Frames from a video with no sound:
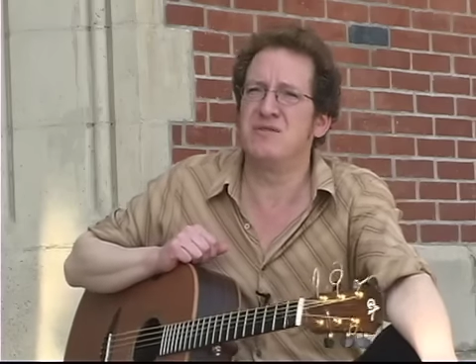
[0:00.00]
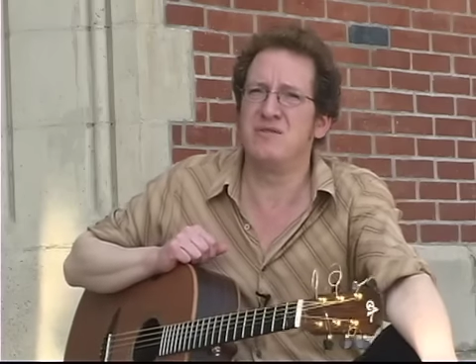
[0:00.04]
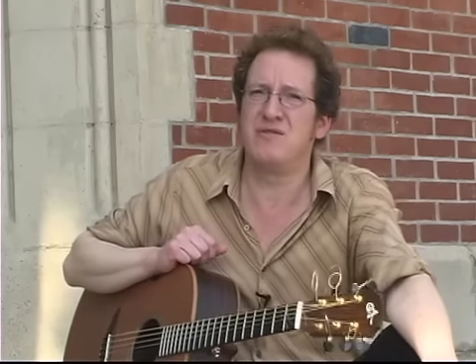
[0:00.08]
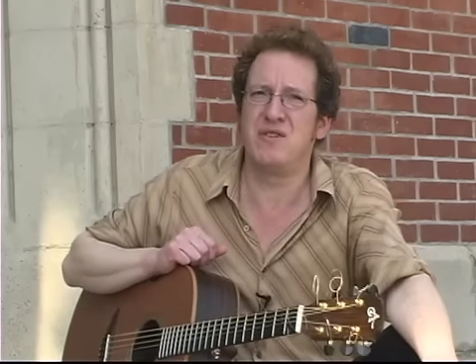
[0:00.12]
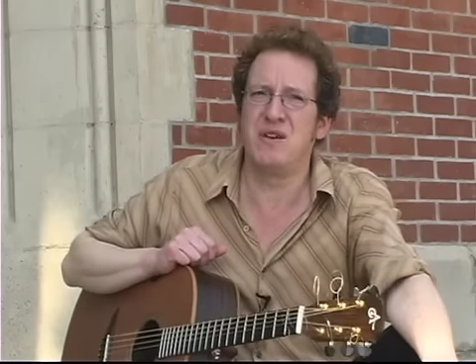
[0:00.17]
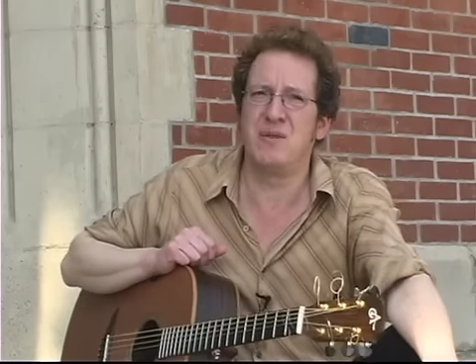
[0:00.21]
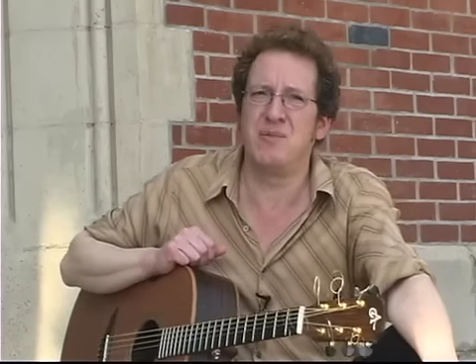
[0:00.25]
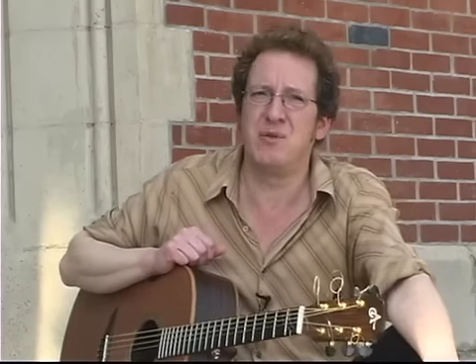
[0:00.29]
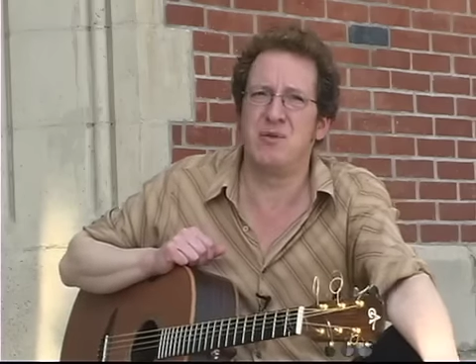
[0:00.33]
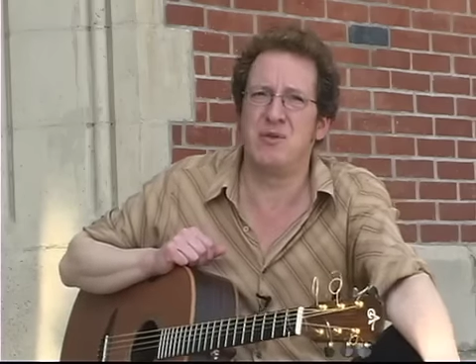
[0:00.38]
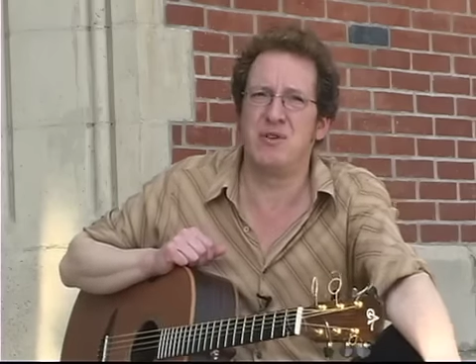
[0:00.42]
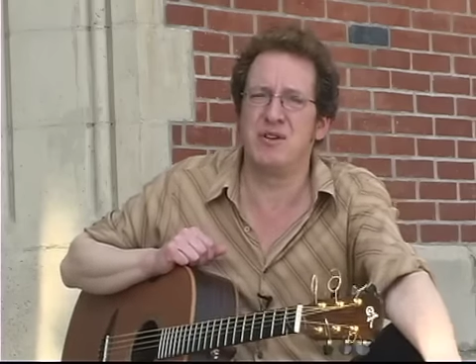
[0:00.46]

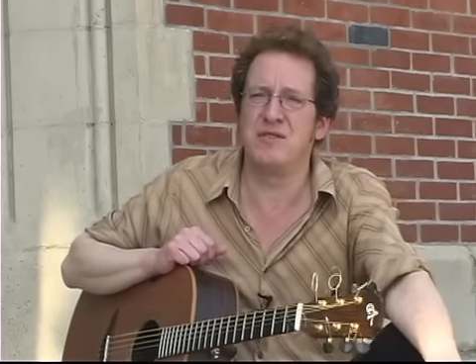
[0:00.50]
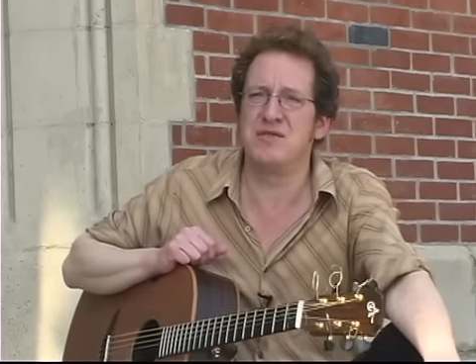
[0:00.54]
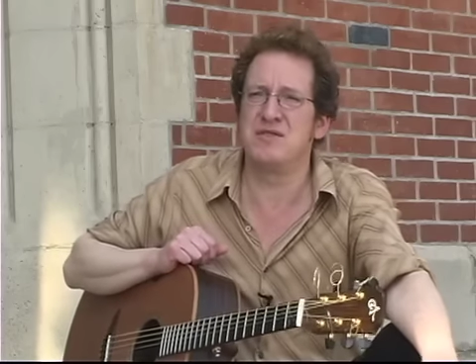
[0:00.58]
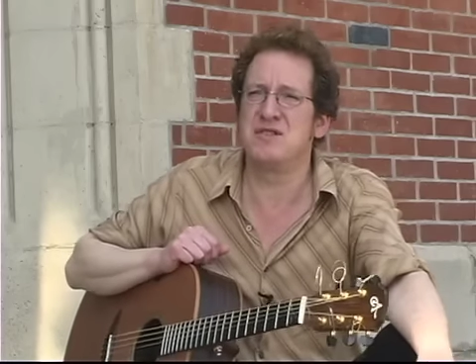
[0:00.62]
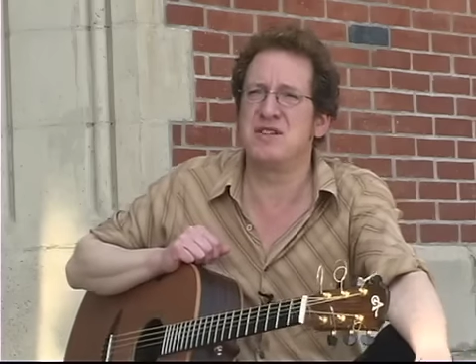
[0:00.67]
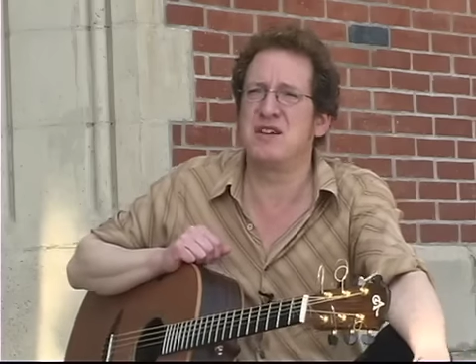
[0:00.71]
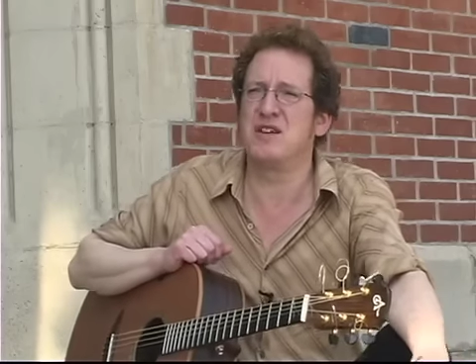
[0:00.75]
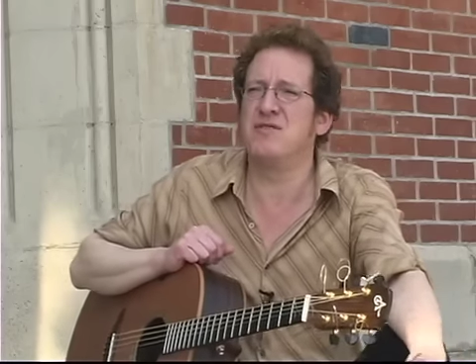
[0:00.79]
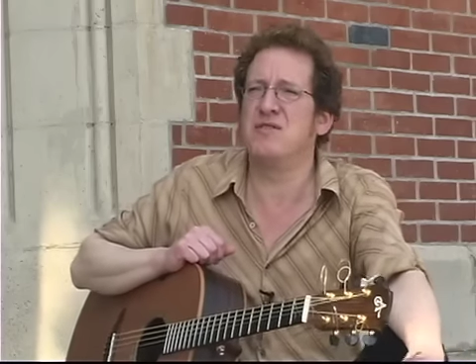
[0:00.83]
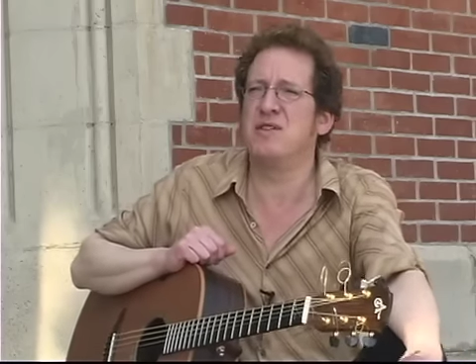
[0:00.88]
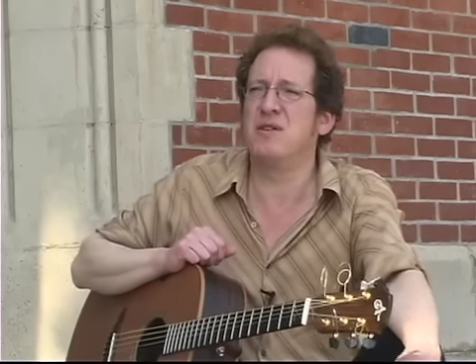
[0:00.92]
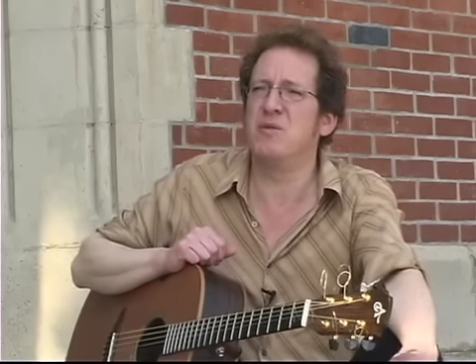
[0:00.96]
February of
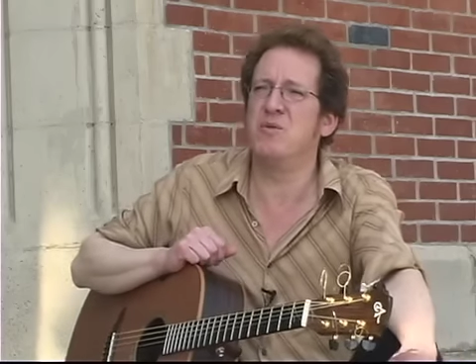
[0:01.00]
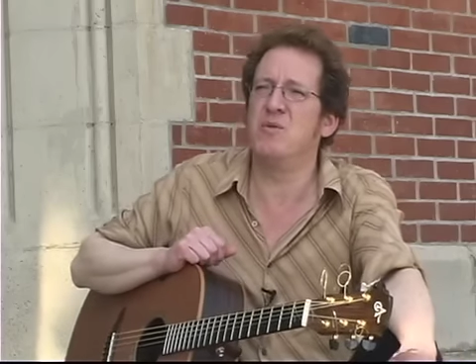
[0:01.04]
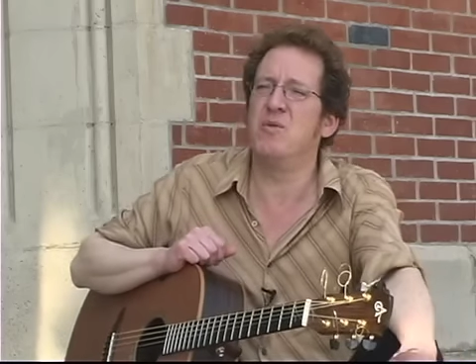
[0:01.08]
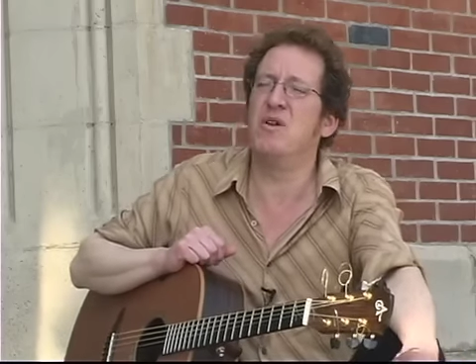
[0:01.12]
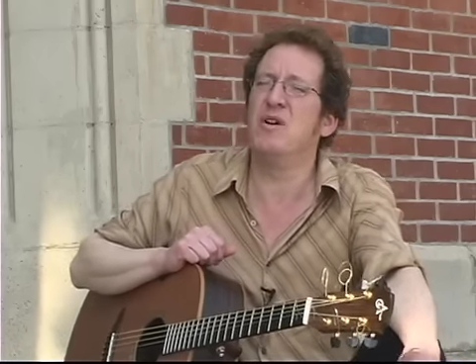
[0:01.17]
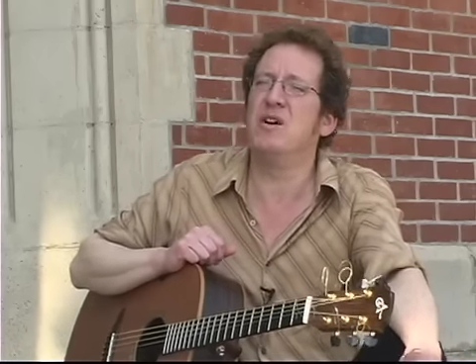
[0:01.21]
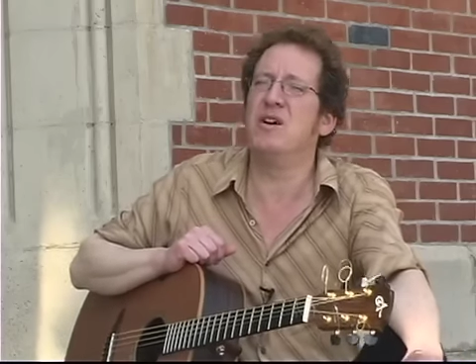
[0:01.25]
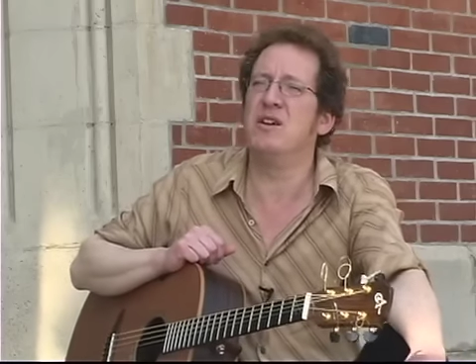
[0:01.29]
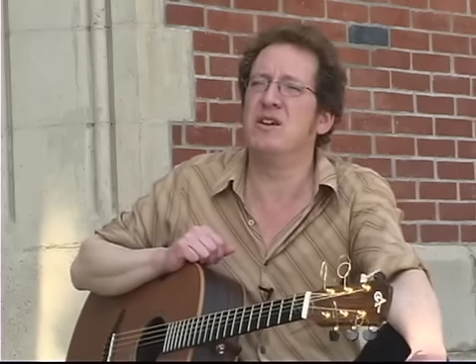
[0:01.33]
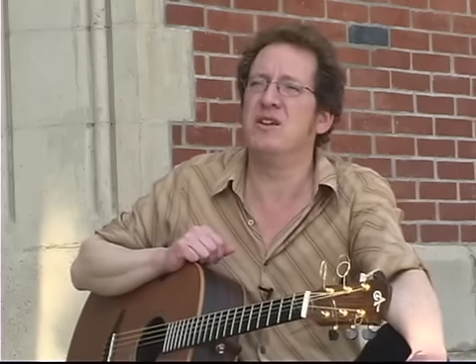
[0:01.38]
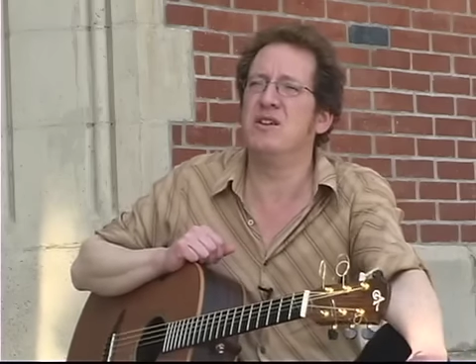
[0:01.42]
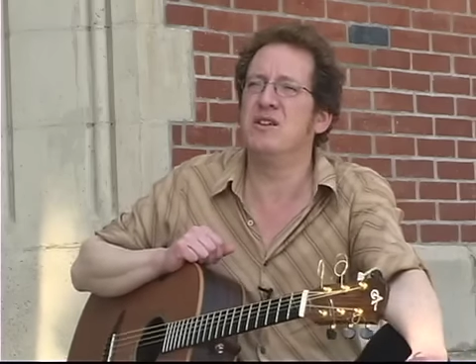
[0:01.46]

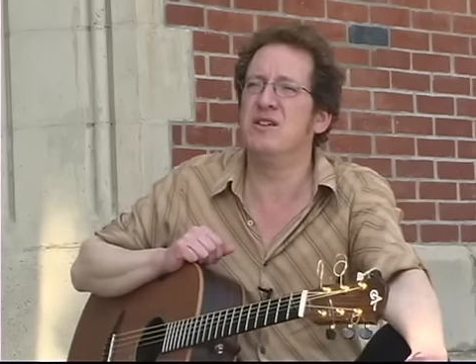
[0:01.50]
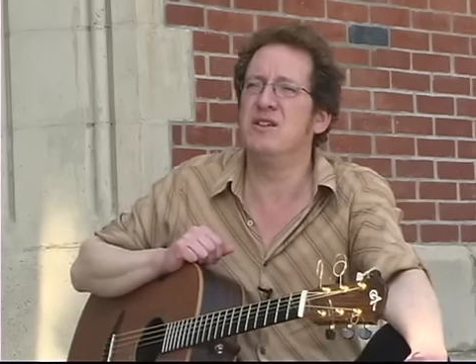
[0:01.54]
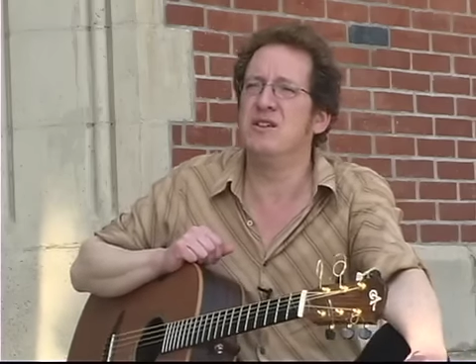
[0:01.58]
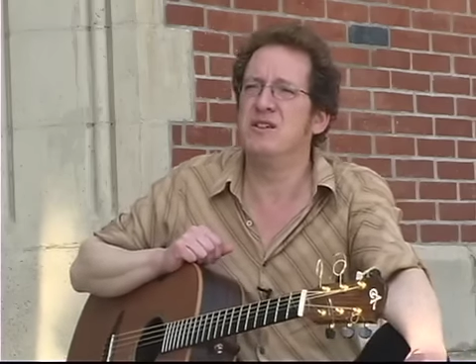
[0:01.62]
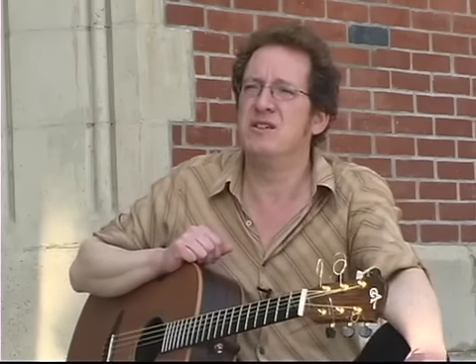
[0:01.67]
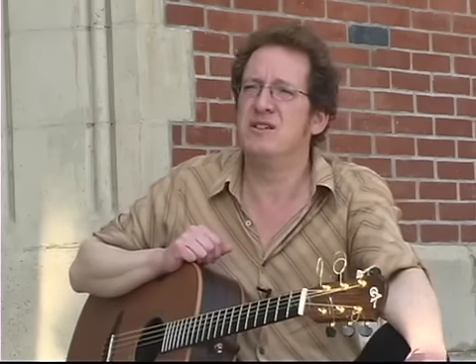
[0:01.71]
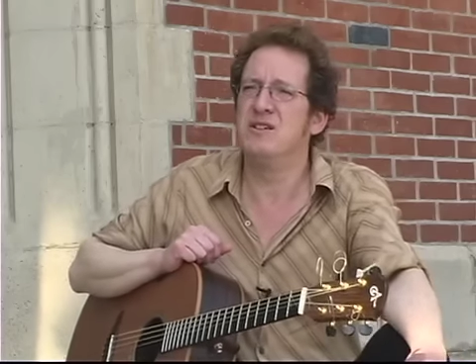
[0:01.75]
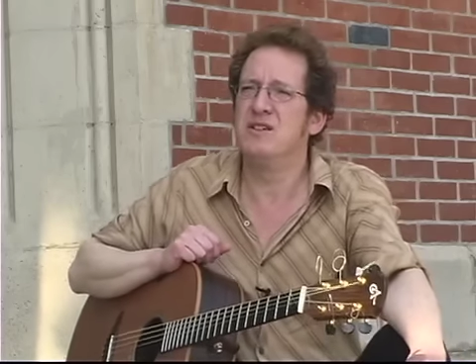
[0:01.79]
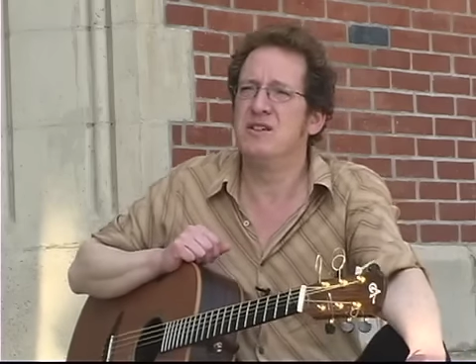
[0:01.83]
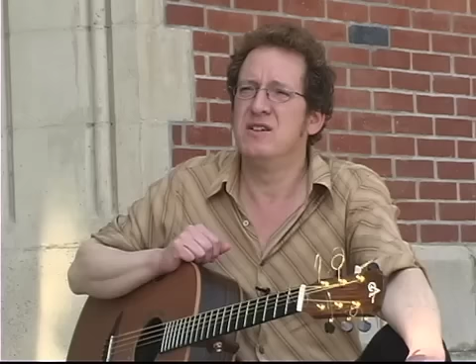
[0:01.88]
71.